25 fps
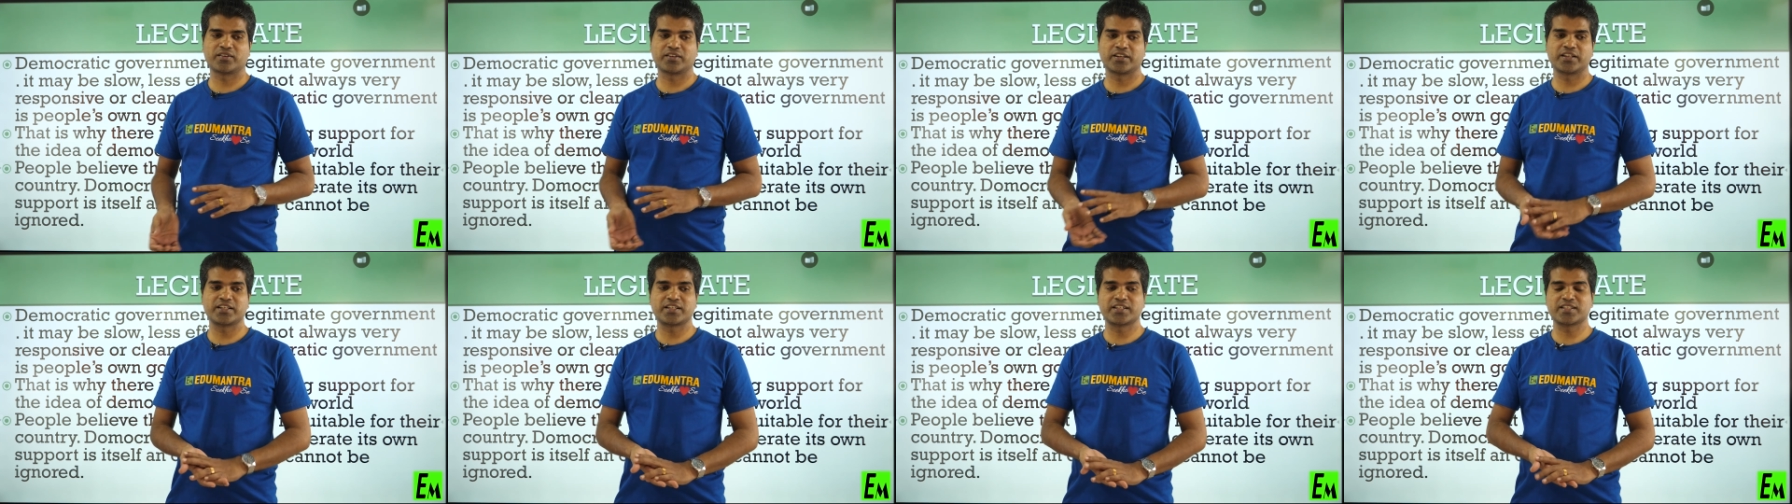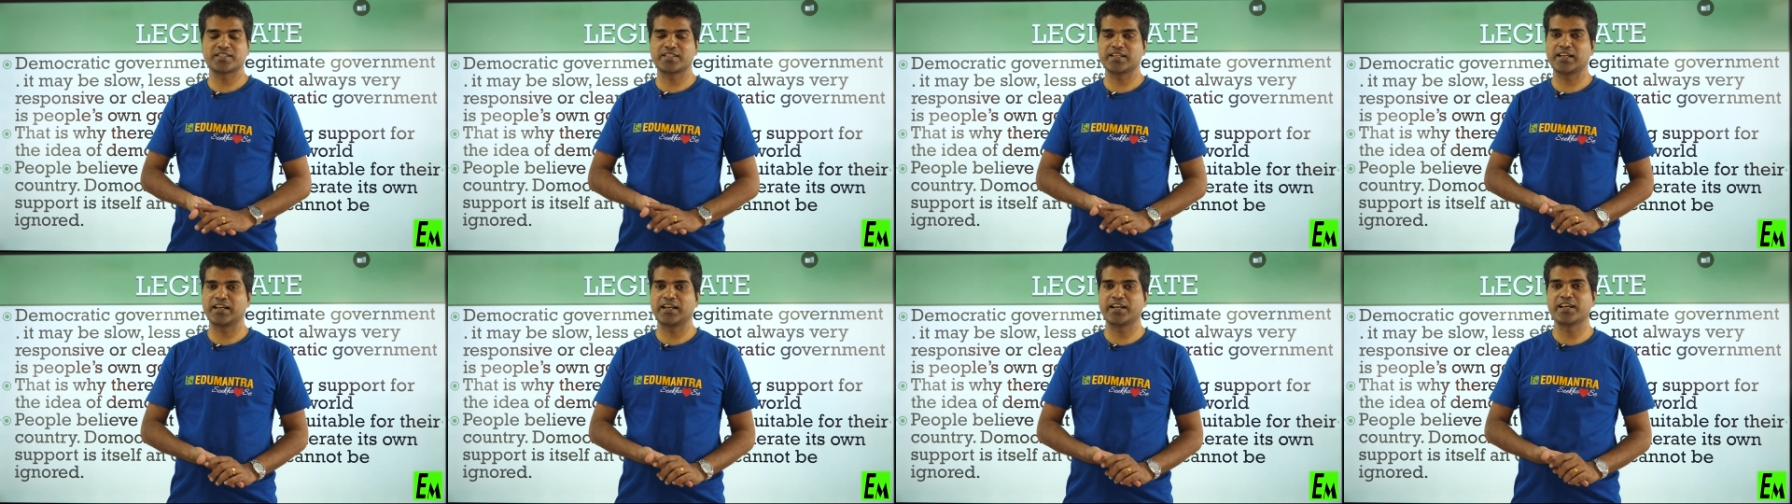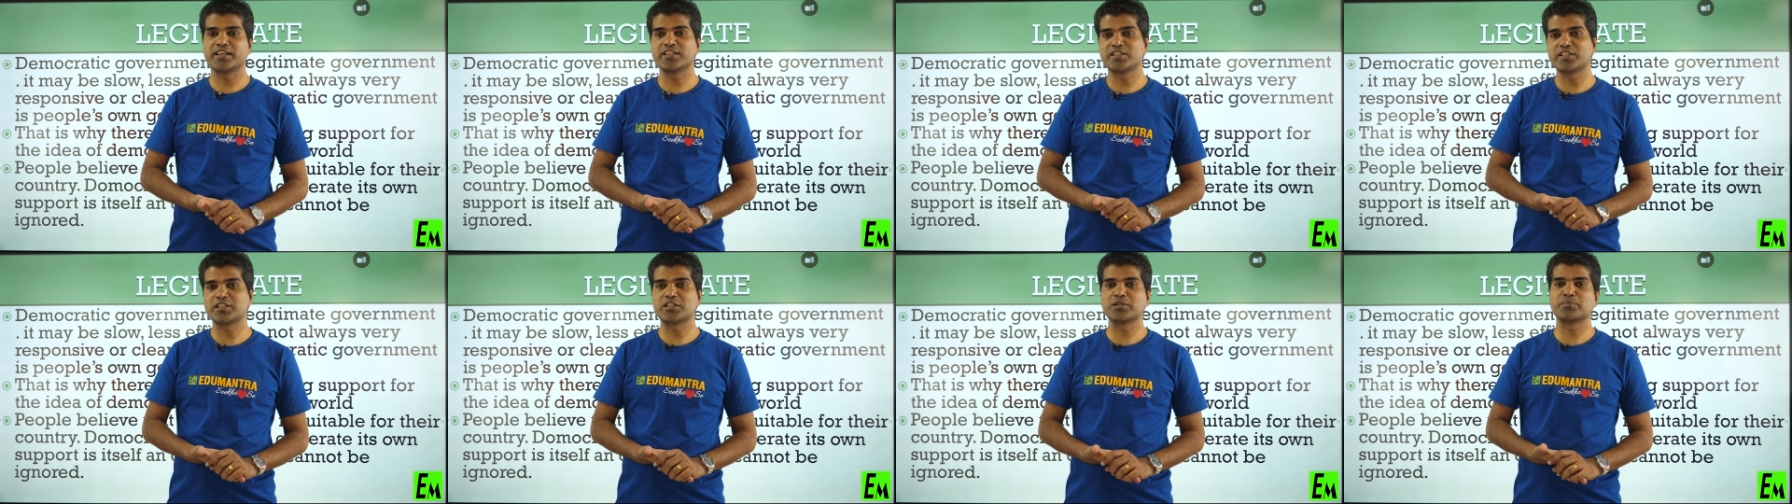It is a
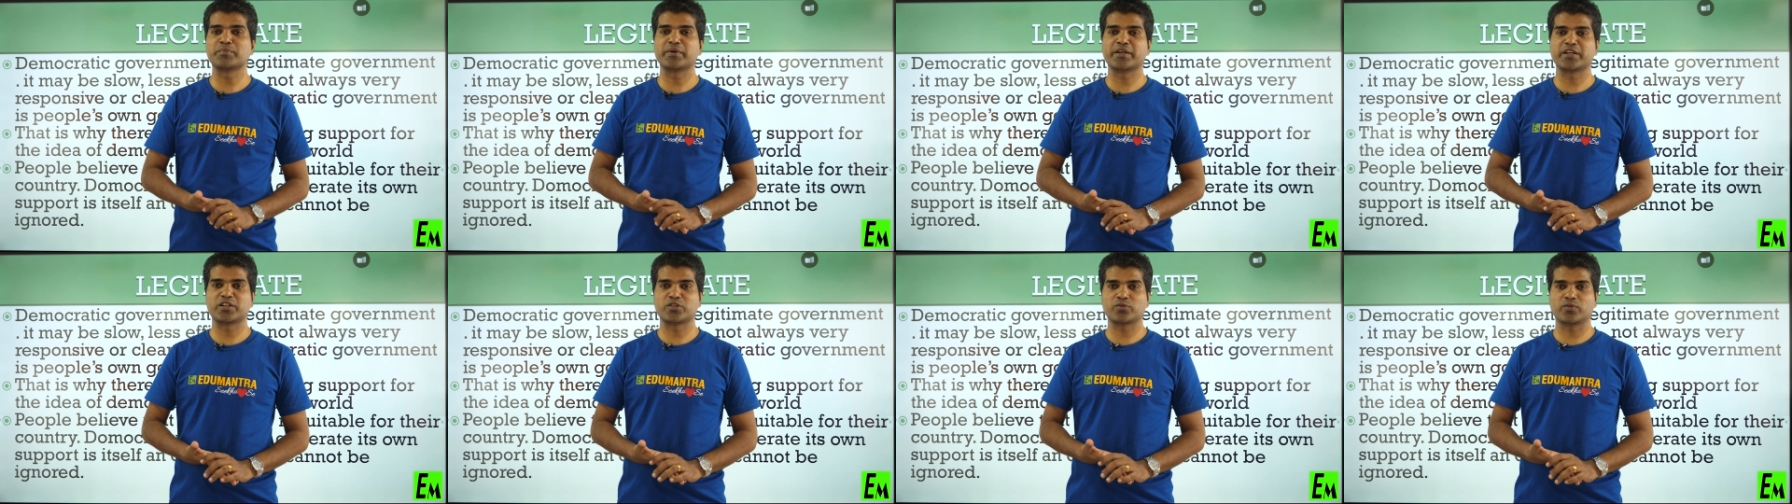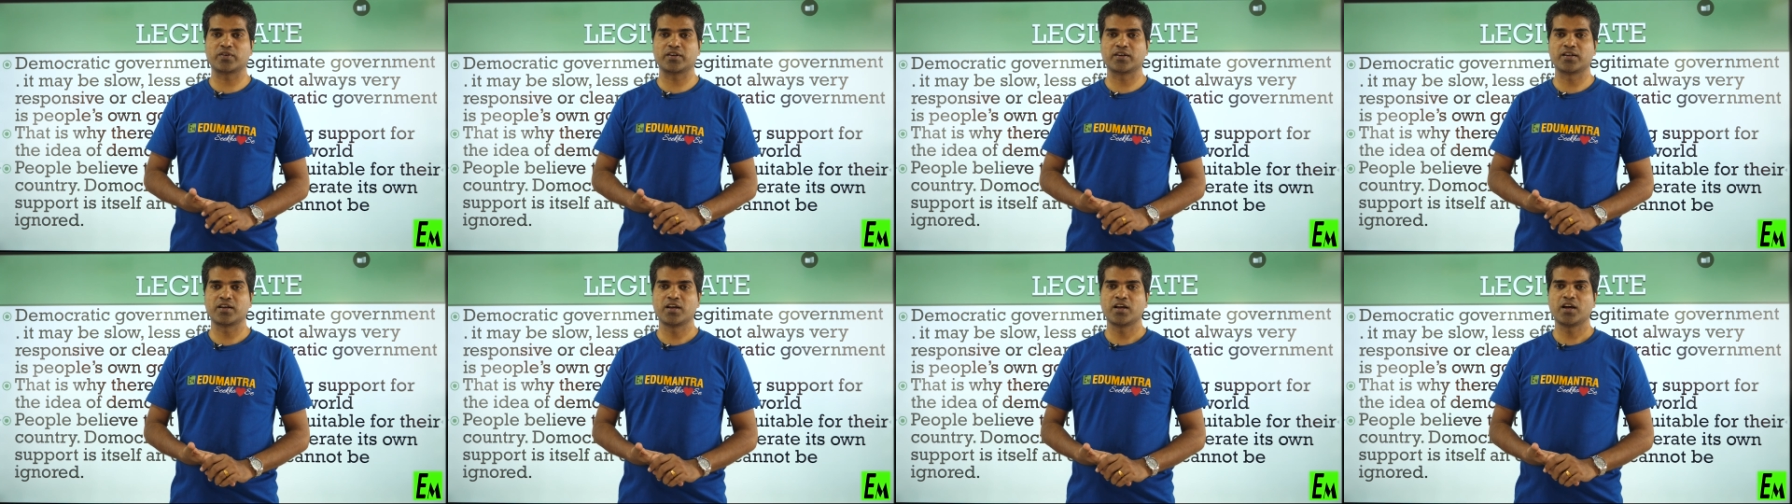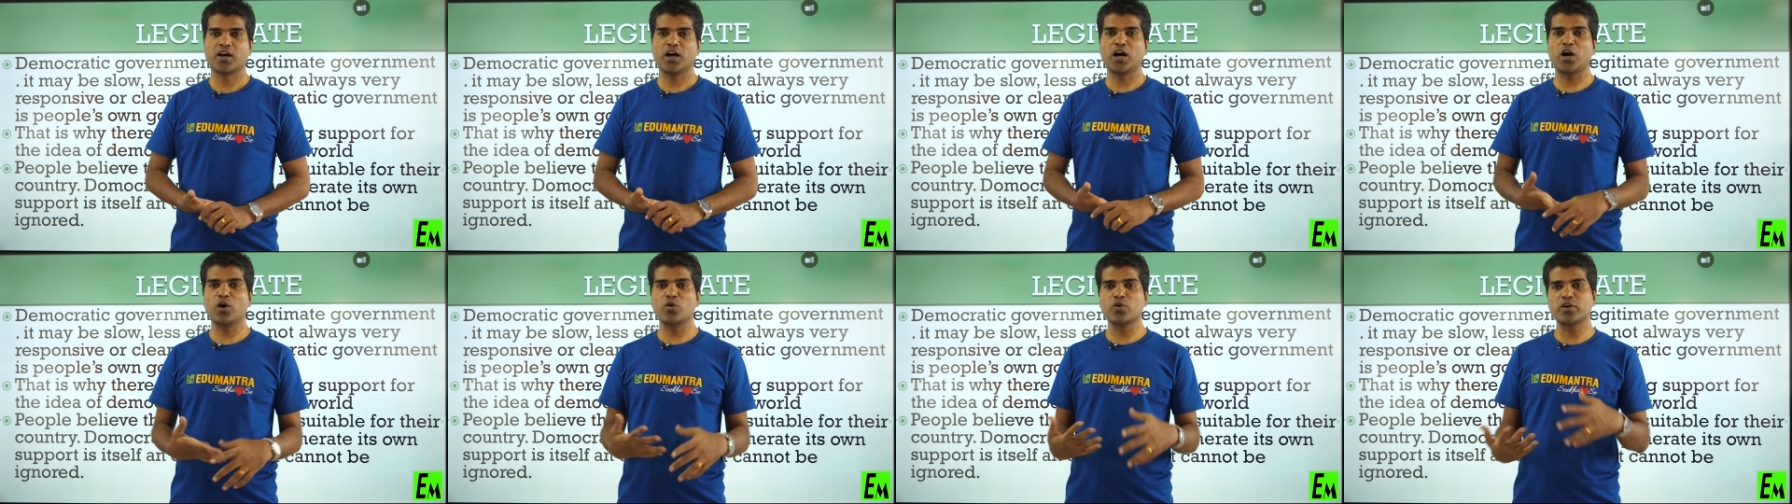legitimate one.
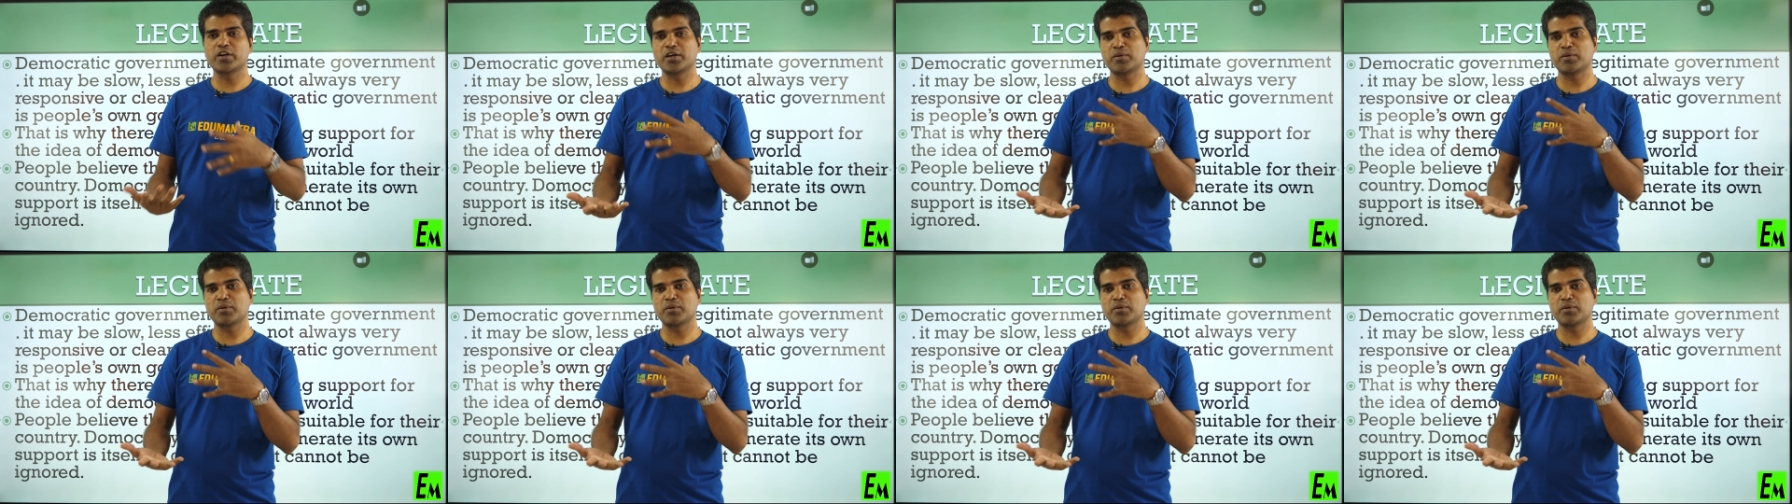How